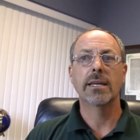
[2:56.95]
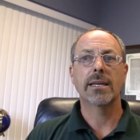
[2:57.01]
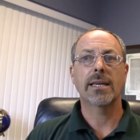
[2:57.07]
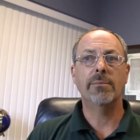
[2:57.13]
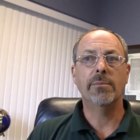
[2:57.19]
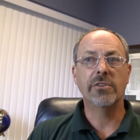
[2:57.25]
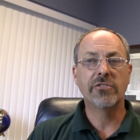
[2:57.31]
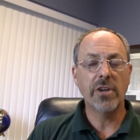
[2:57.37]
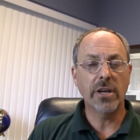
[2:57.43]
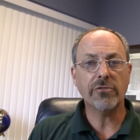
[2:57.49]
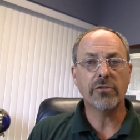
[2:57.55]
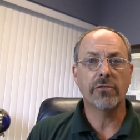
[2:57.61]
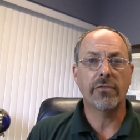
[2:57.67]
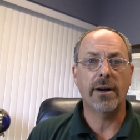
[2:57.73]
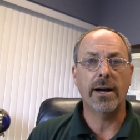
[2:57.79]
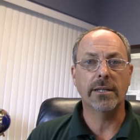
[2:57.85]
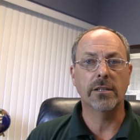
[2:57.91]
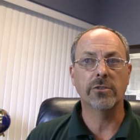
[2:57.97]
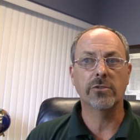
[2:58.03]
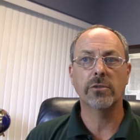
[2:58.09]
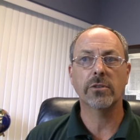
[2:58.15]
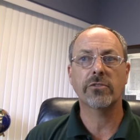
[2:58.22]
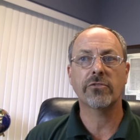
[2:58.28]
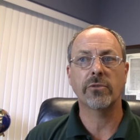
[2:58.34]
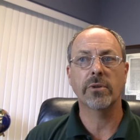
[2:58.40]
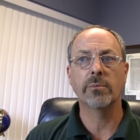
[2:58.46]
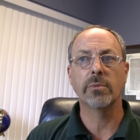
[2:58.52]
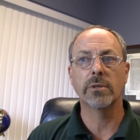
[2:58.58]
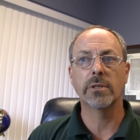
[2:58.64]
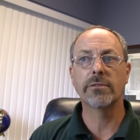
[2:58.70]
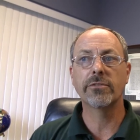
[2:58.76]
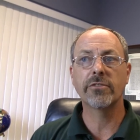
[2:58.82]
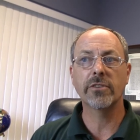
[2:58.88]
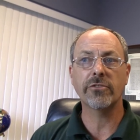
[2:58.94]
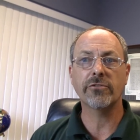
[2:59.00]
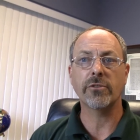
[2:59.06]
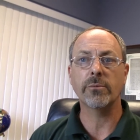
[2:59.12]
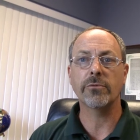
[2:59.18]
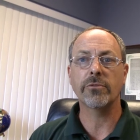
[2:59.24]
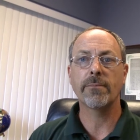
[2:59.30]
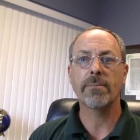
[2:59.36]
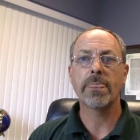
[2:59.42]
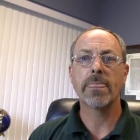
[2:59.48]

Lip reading: can be justified under extreme belief systems.